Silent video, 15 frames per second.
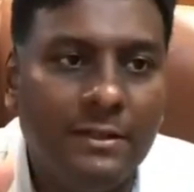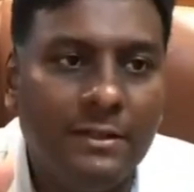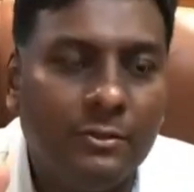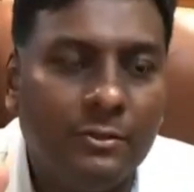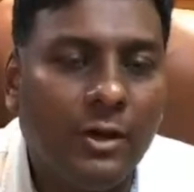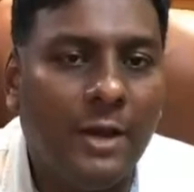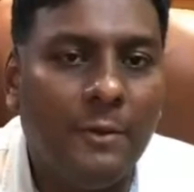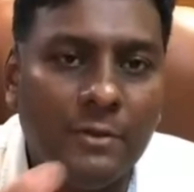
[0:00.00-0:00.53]

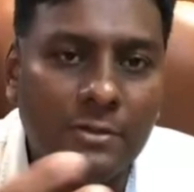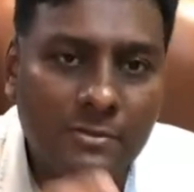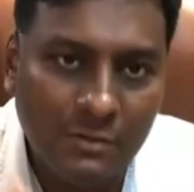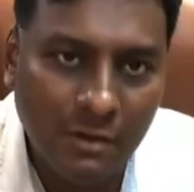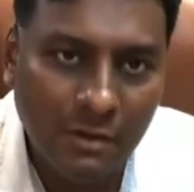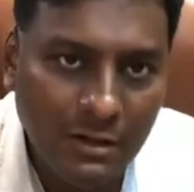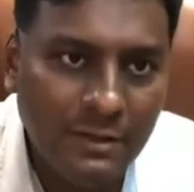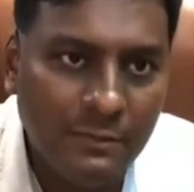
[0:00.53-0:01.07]
So I was
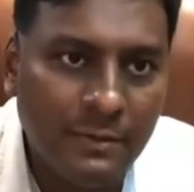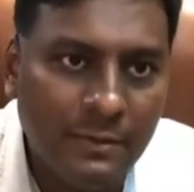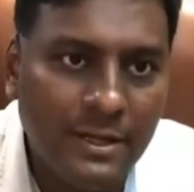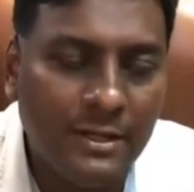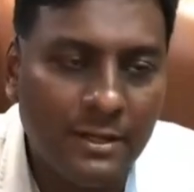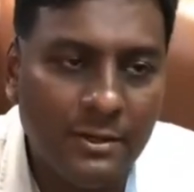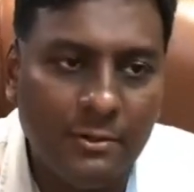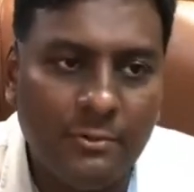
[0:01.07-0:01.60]
not a
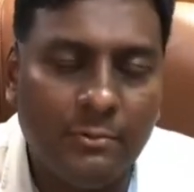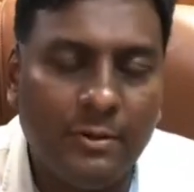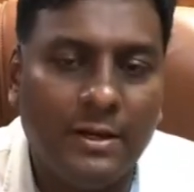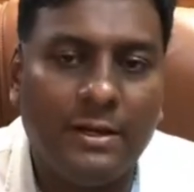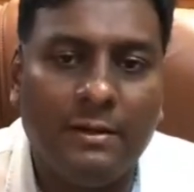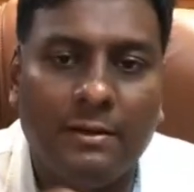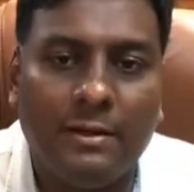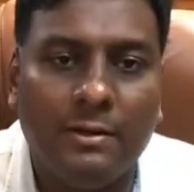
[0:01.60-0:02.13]
very
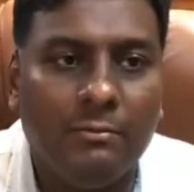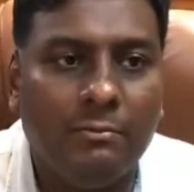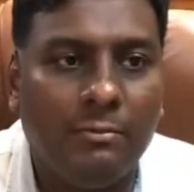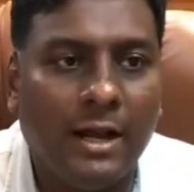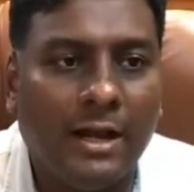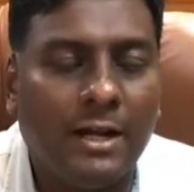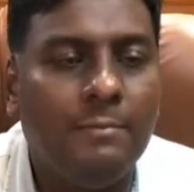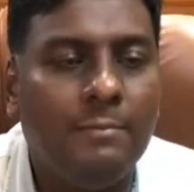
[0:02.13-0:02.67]

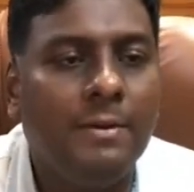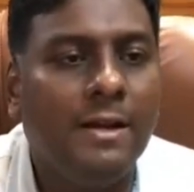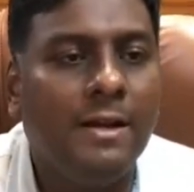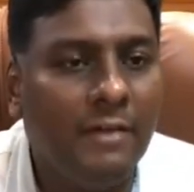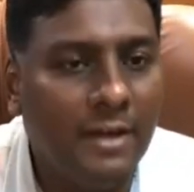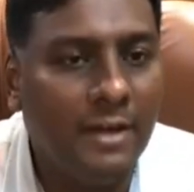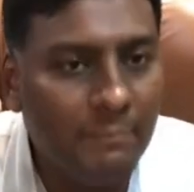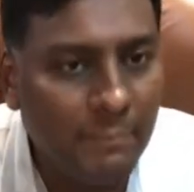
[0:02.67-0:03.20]
academically
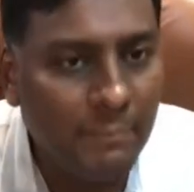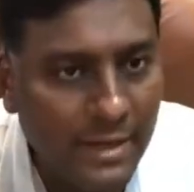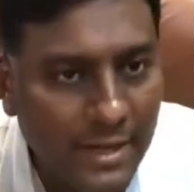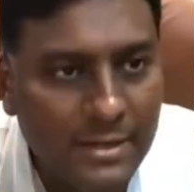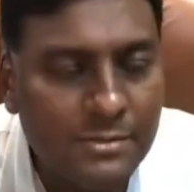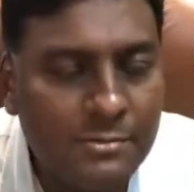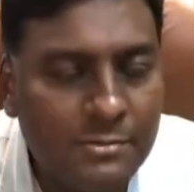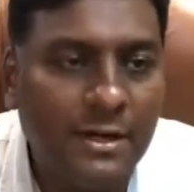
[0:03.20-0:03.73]
very
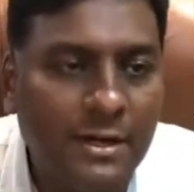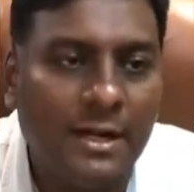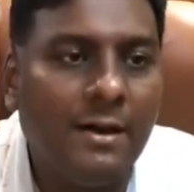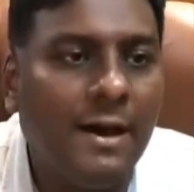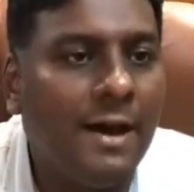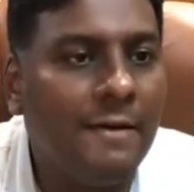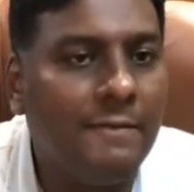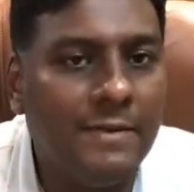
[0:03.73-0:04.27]
brilliant student and
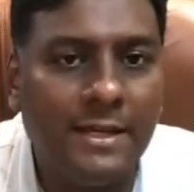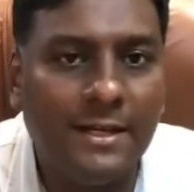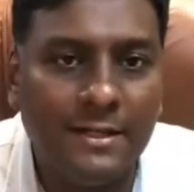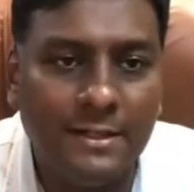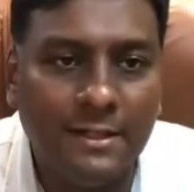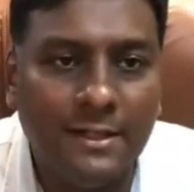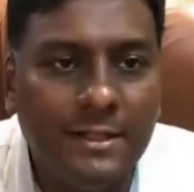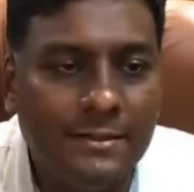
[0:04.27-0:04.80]
having a
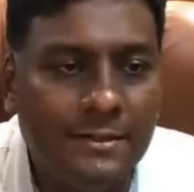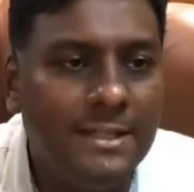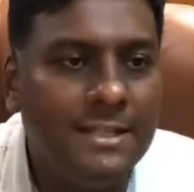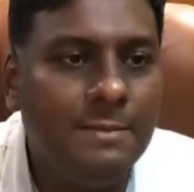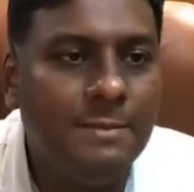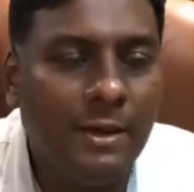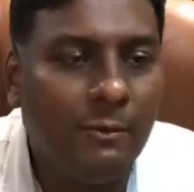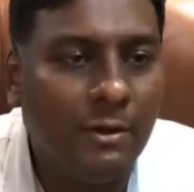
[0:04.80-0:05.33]

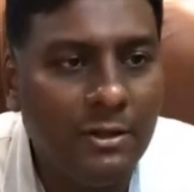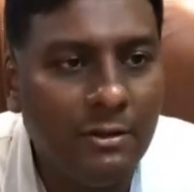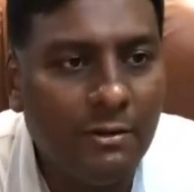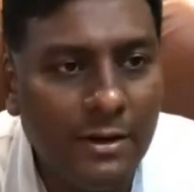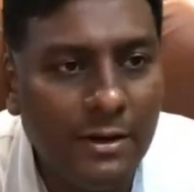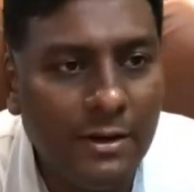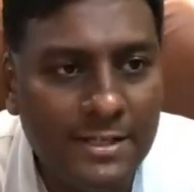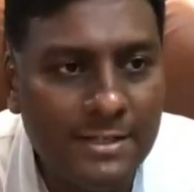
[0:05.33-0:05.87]
CGPA, what you
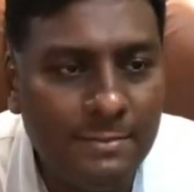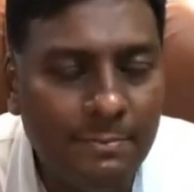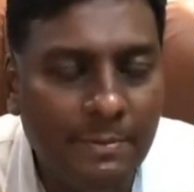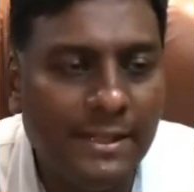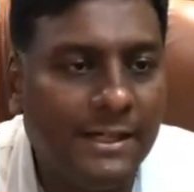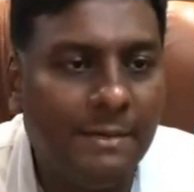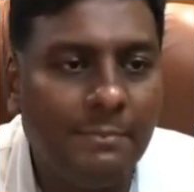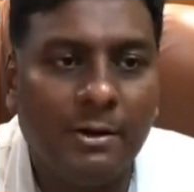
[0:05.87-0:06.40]
call CGPA
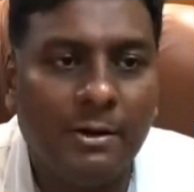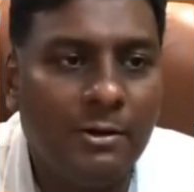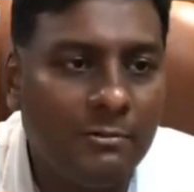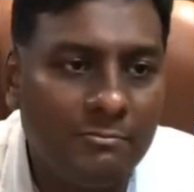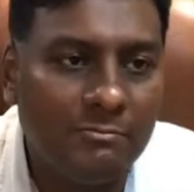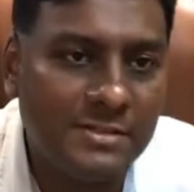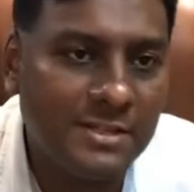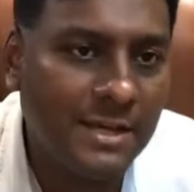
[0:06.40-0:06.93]
that time. I don't know,
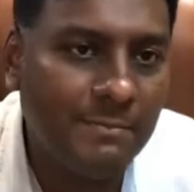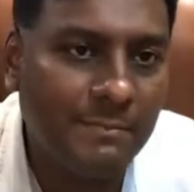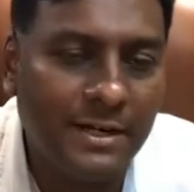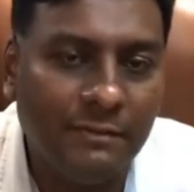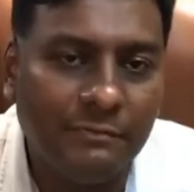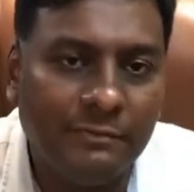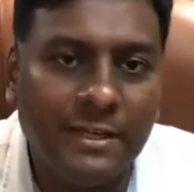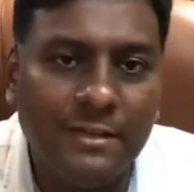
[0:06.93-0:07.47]
the same kind
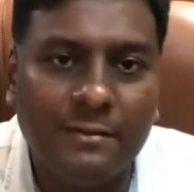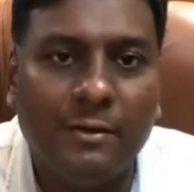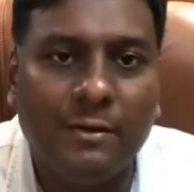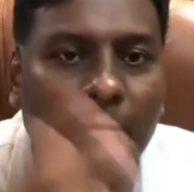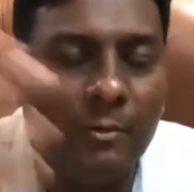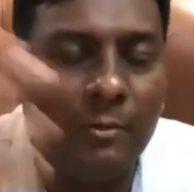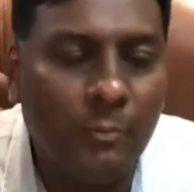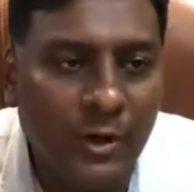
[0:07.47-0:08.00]
of thing,
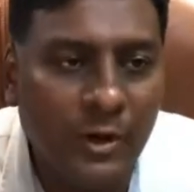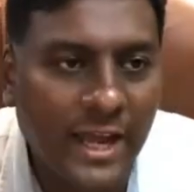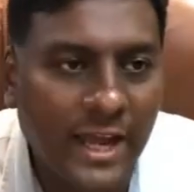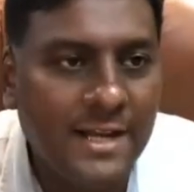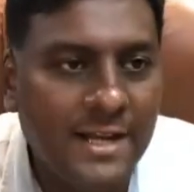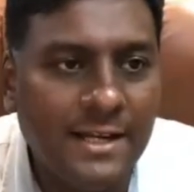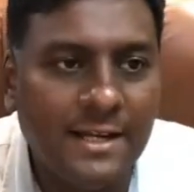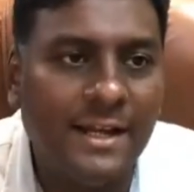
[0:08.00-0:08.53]
or
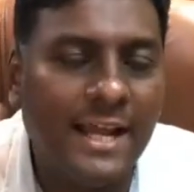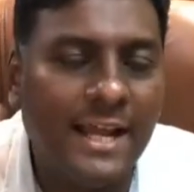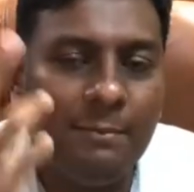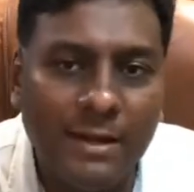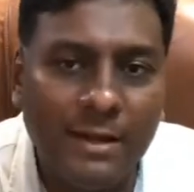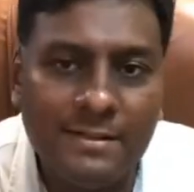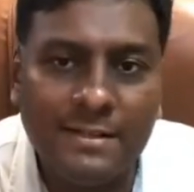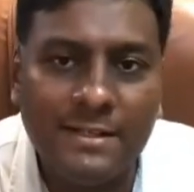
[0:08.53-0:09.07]
9 and 9
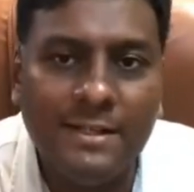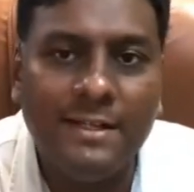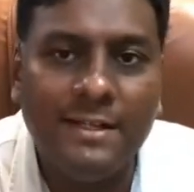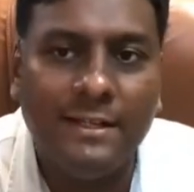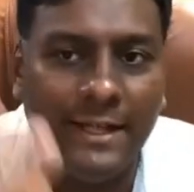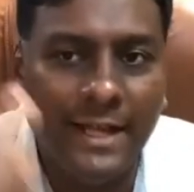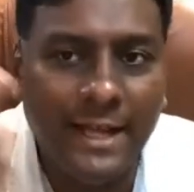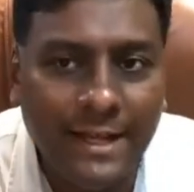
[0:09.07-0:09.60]
plus
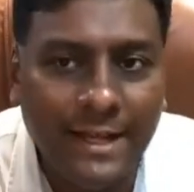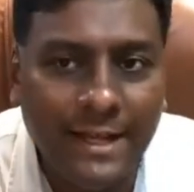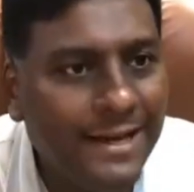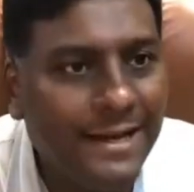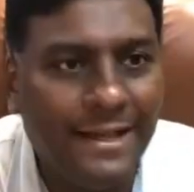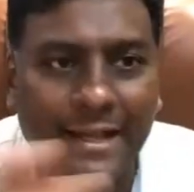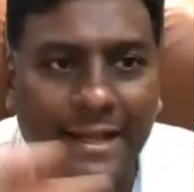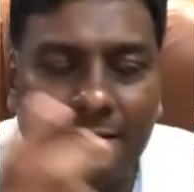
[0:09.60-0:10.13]
A
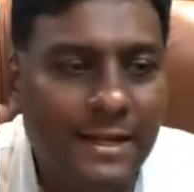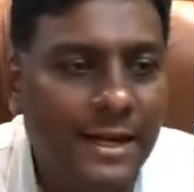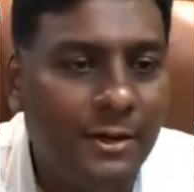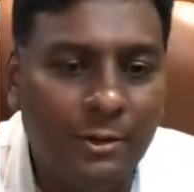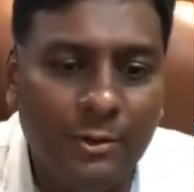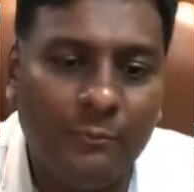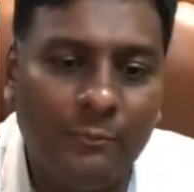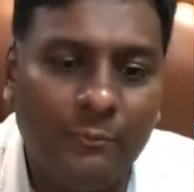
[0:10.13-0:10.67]
grade, S grade.
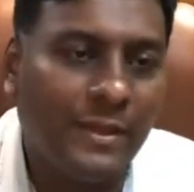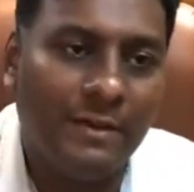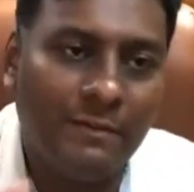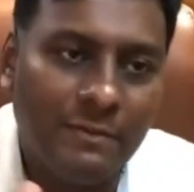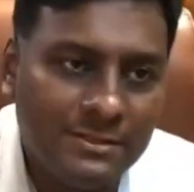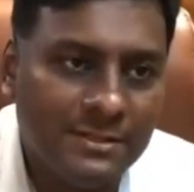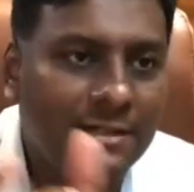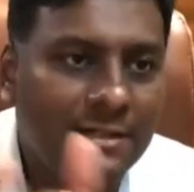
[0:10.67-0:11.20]
No, I
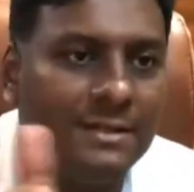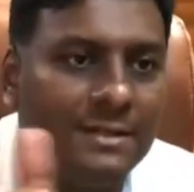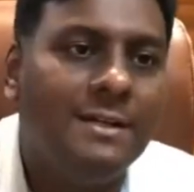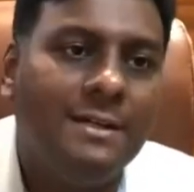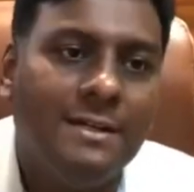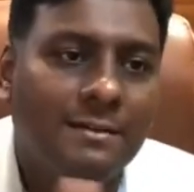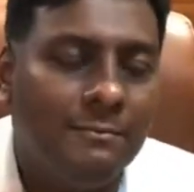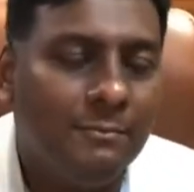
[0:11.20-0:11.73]
was a
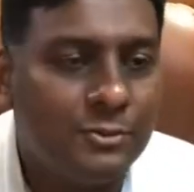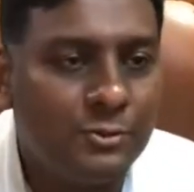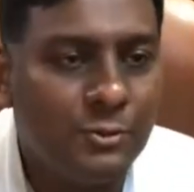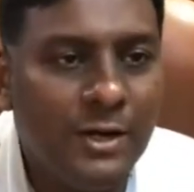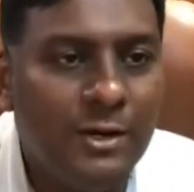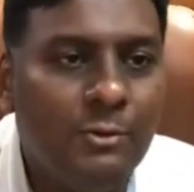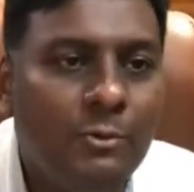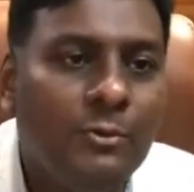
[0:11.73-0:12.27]

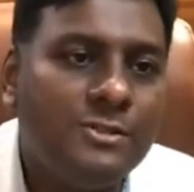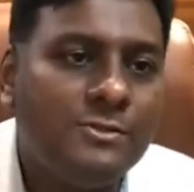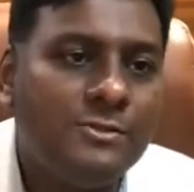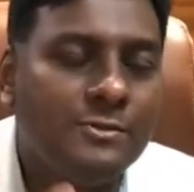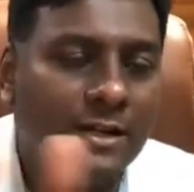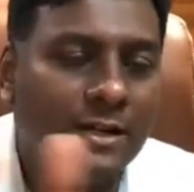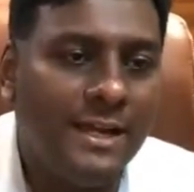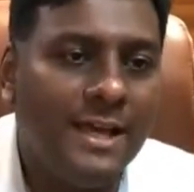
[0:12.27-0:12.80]
student who was to
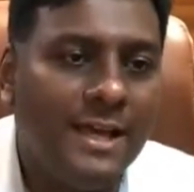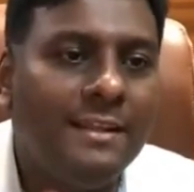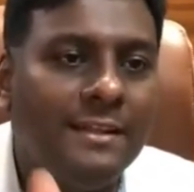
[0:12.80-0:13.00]
clear